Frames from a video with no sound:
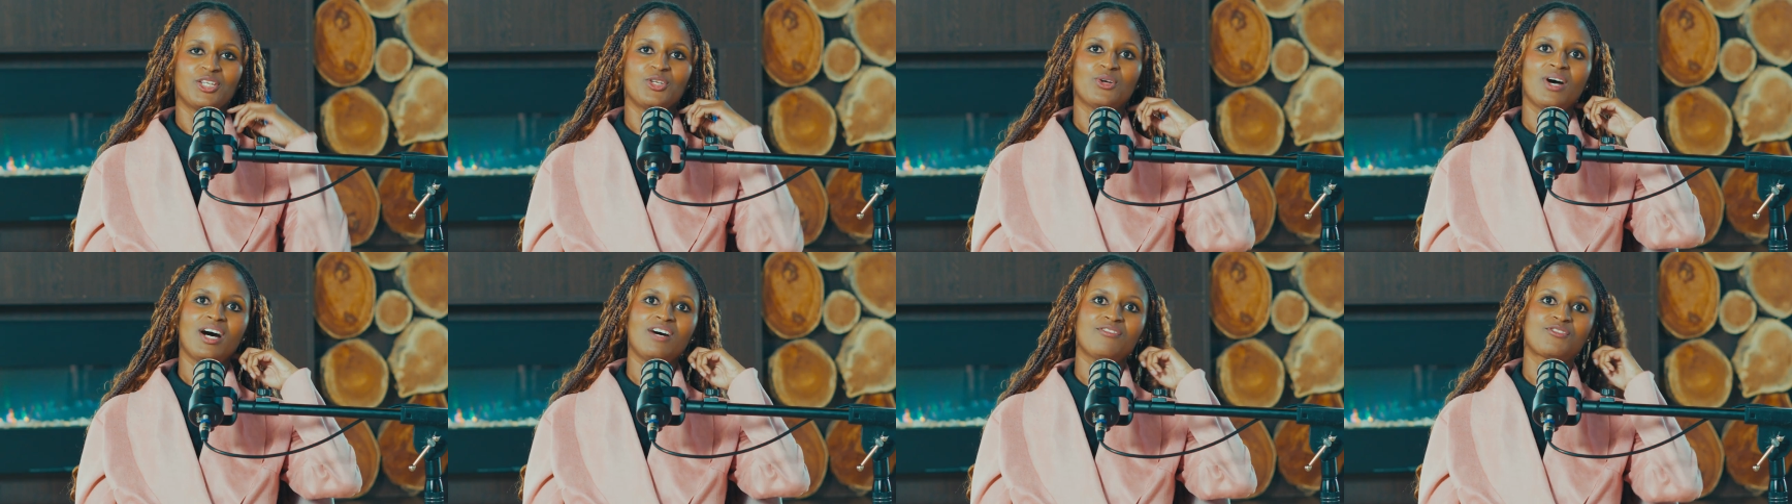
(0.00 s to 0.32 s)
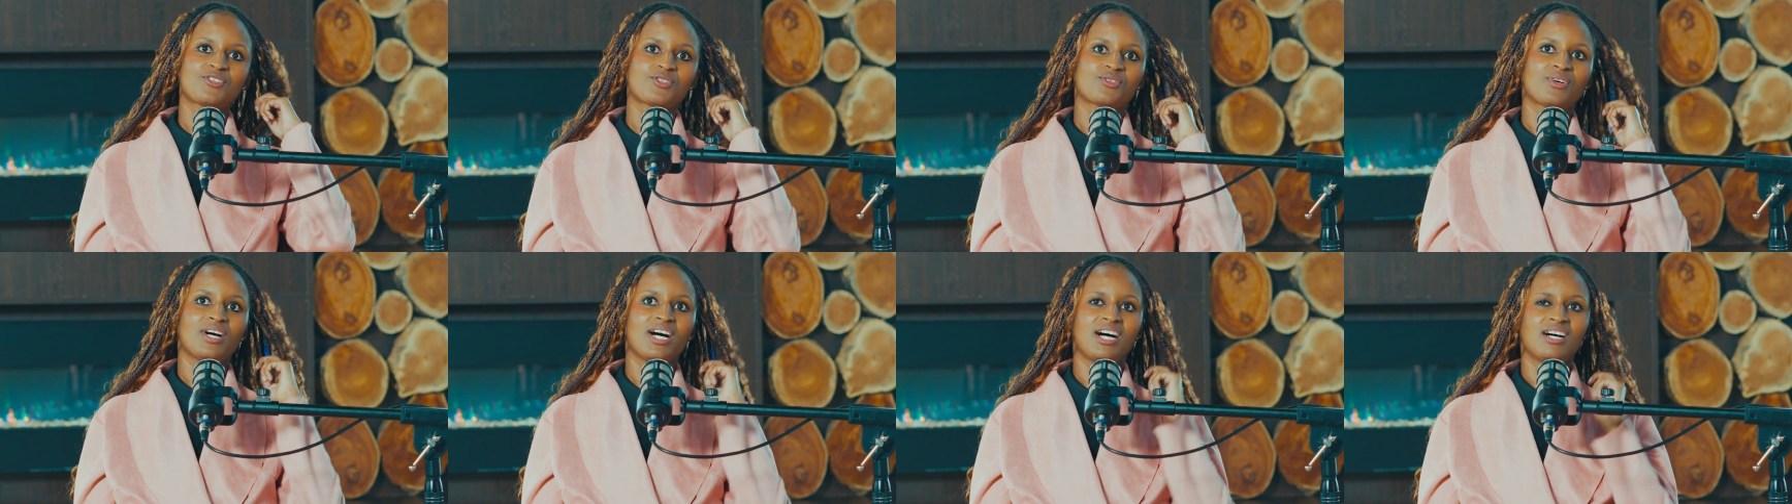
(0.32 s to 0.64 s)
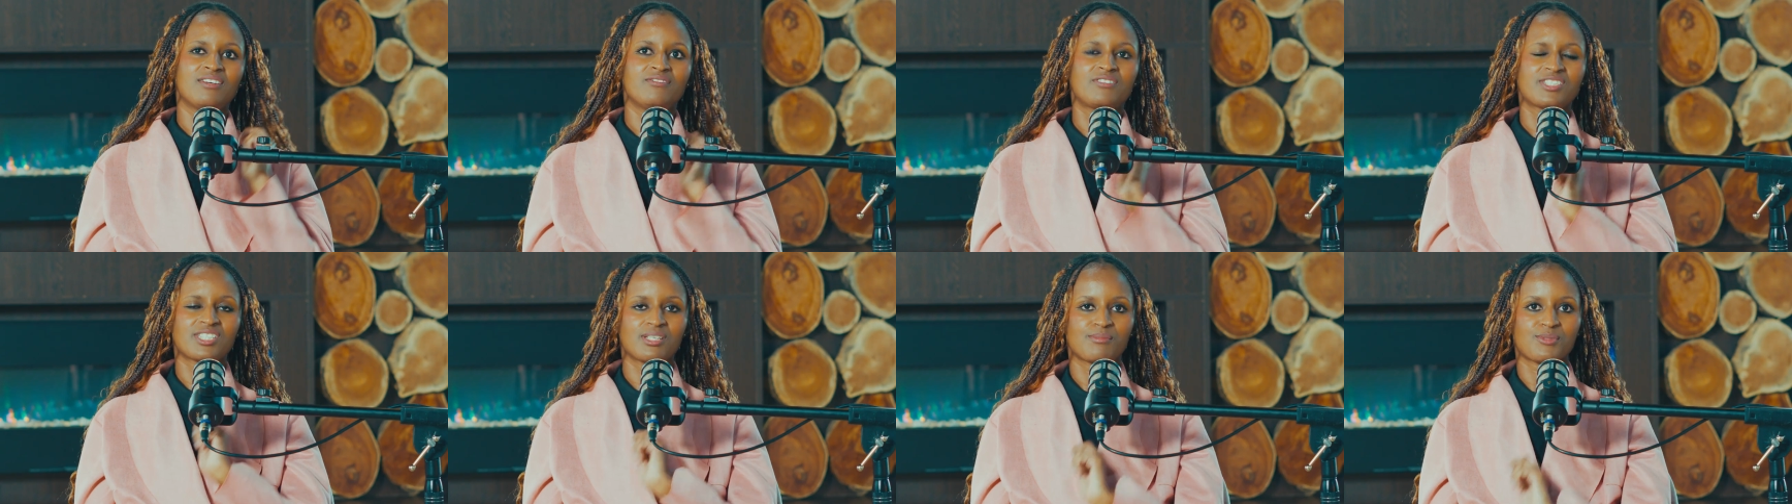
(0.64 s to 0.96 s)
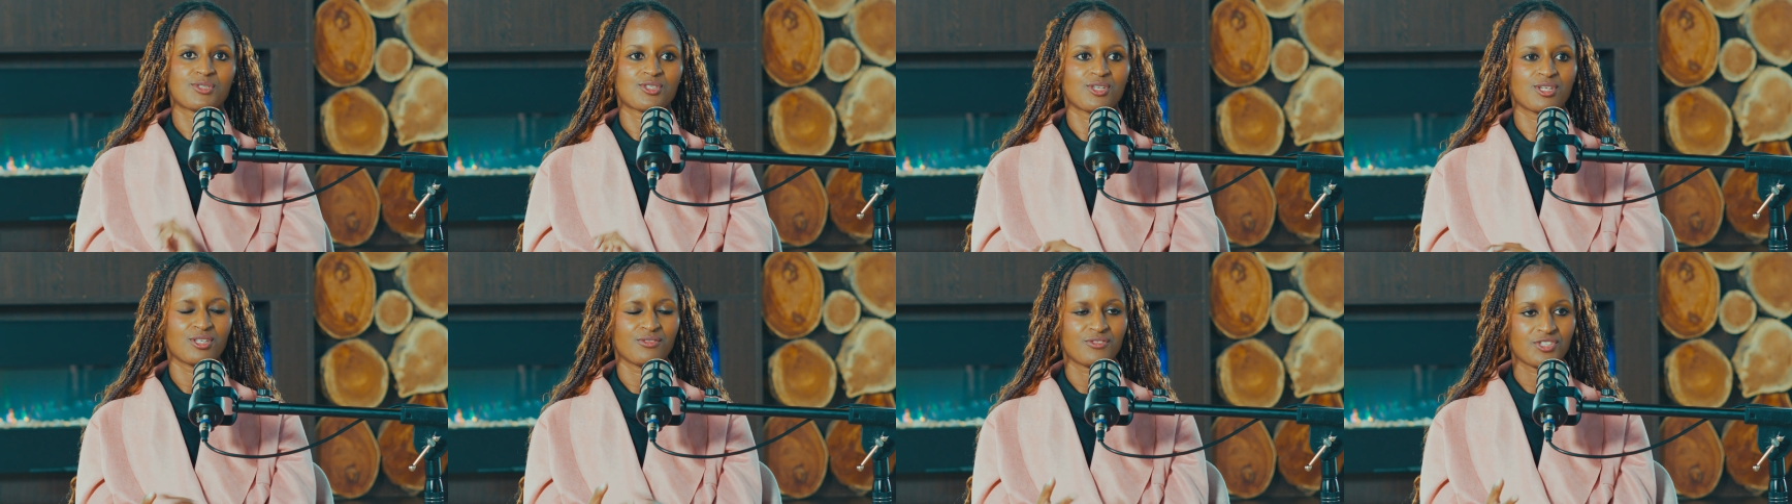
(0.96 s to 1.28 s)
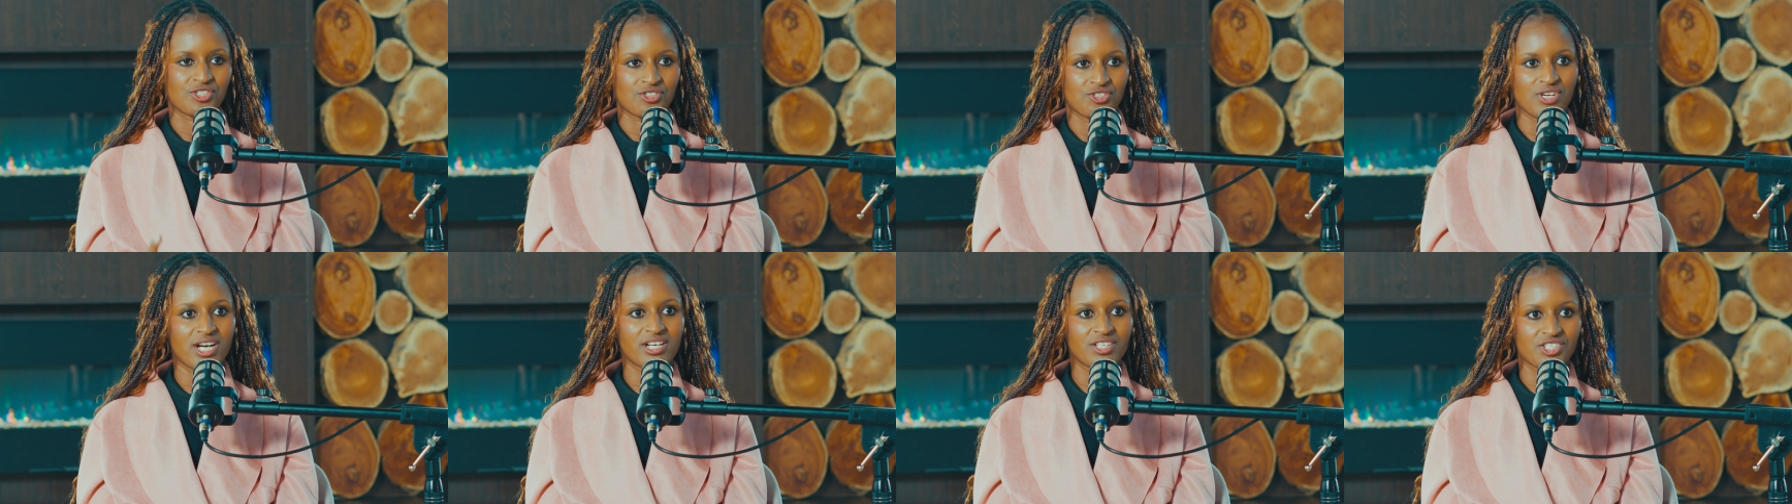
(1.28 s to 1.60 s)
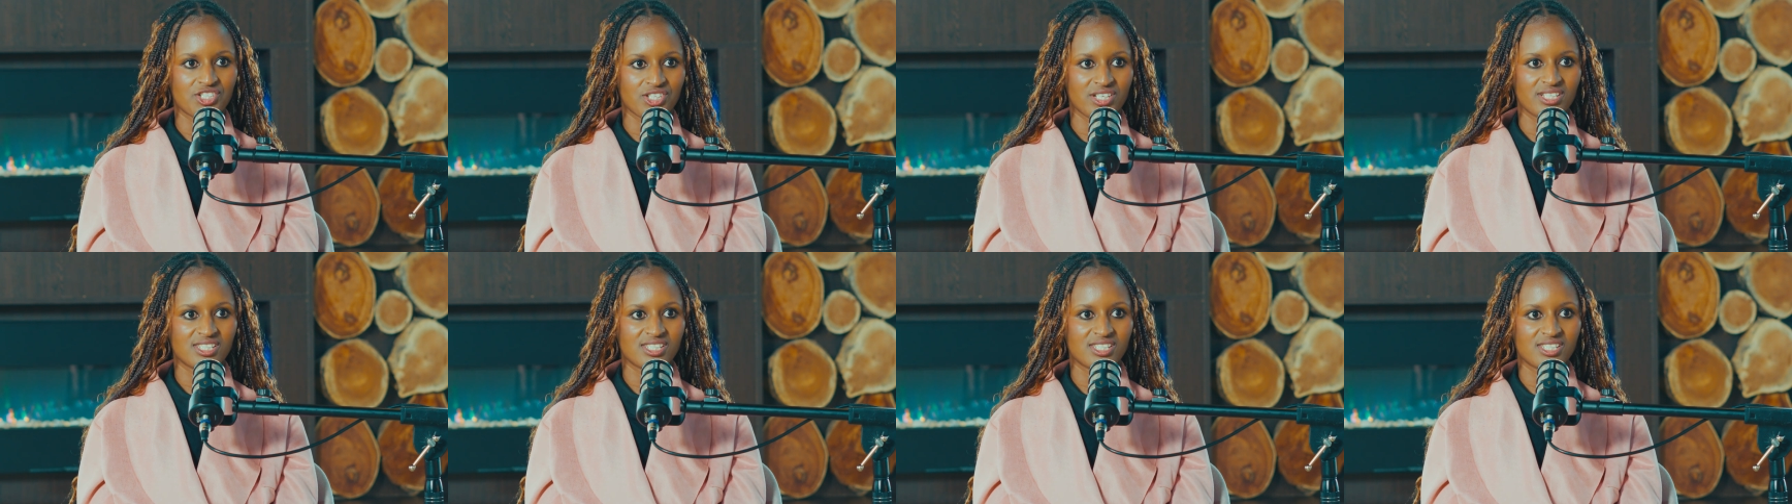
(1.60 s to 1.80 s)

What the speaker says: have to have some sort of structure.